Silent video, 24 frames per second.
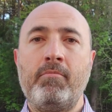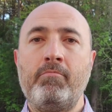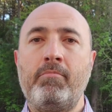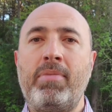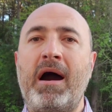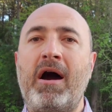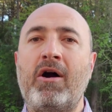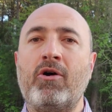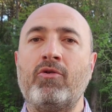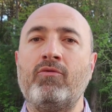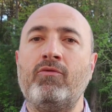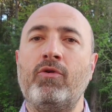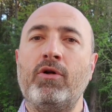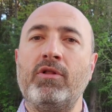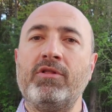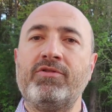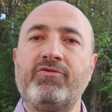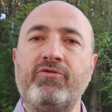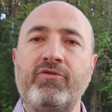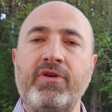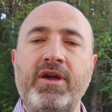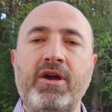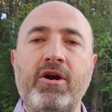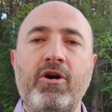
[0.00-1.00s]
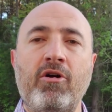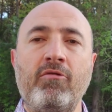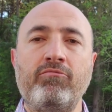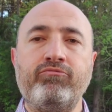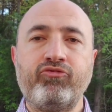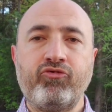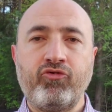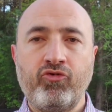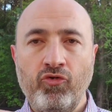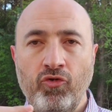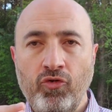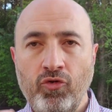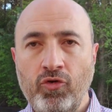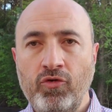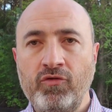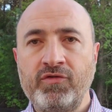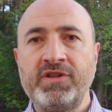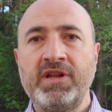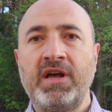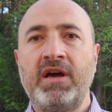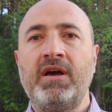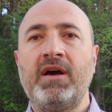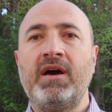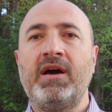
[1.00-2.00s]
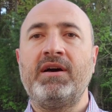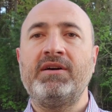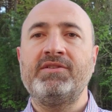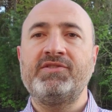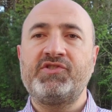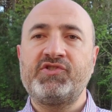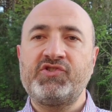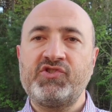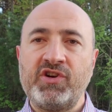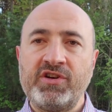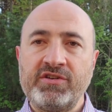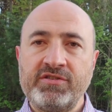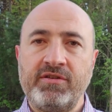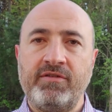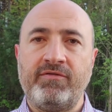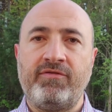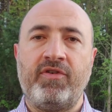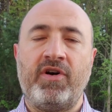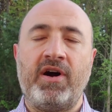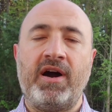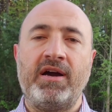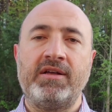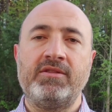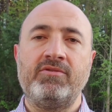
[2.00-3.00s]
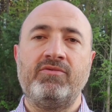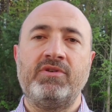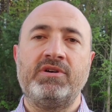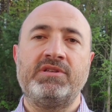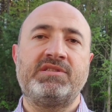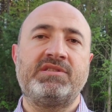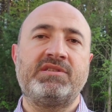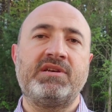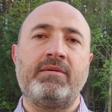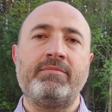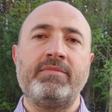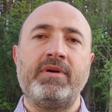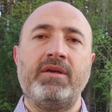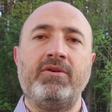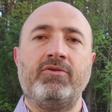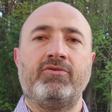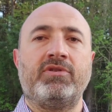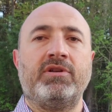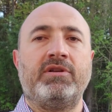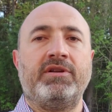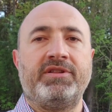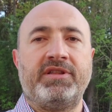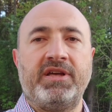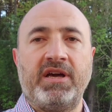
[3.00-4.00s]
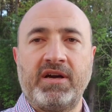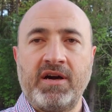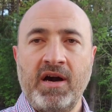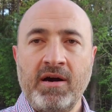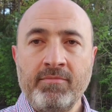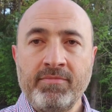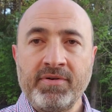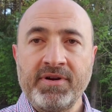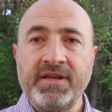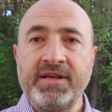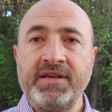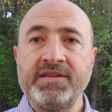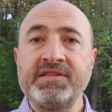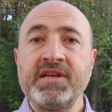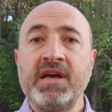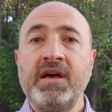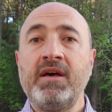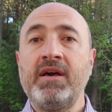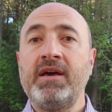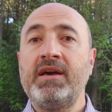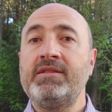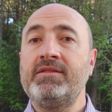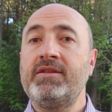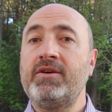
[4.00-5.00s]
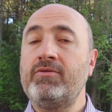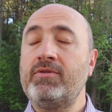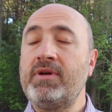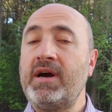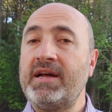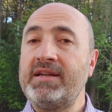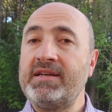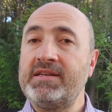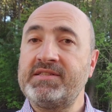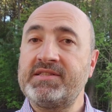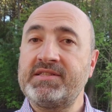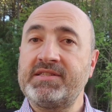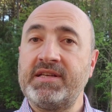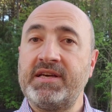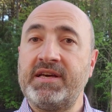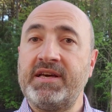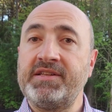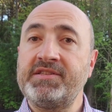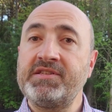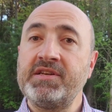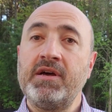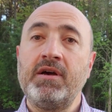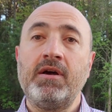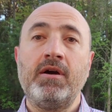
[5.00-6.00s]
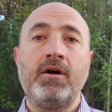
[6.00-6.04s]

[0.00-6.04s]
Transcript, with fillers: Powerwall 3 approved and certified with some utility companies in the United States.